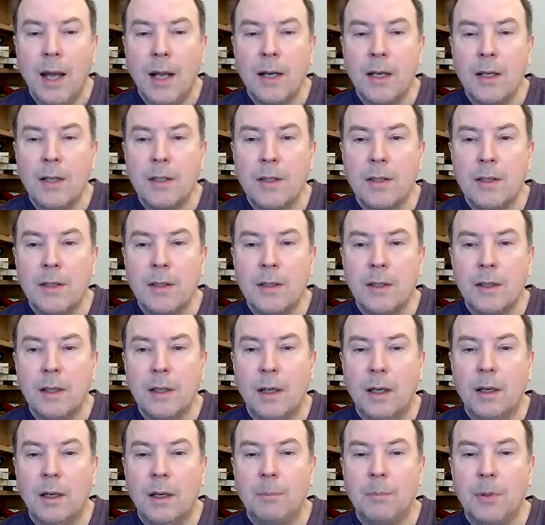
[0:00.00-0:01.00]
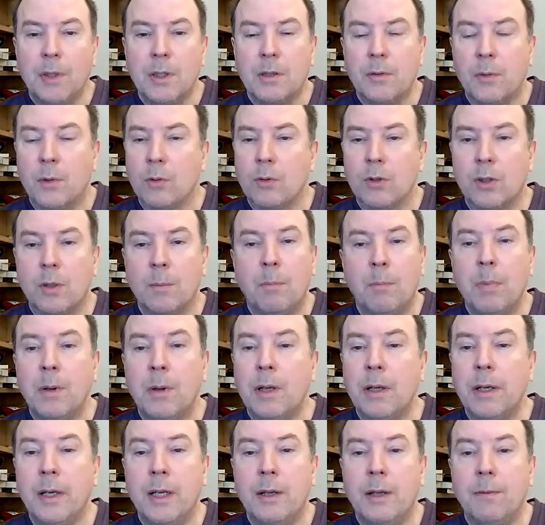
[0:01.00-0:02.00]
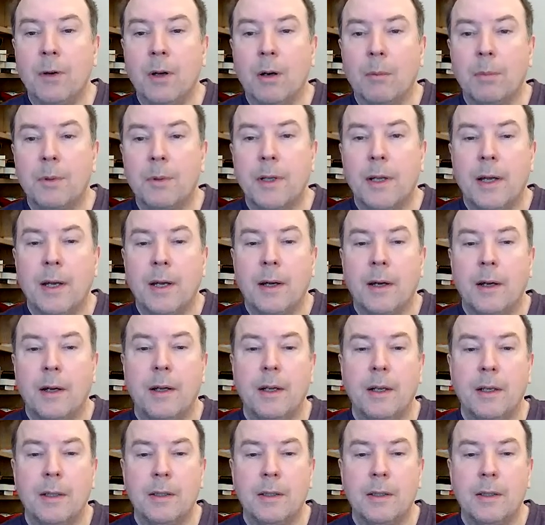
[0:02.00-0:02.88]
And Prince of Thorns completely flopped there.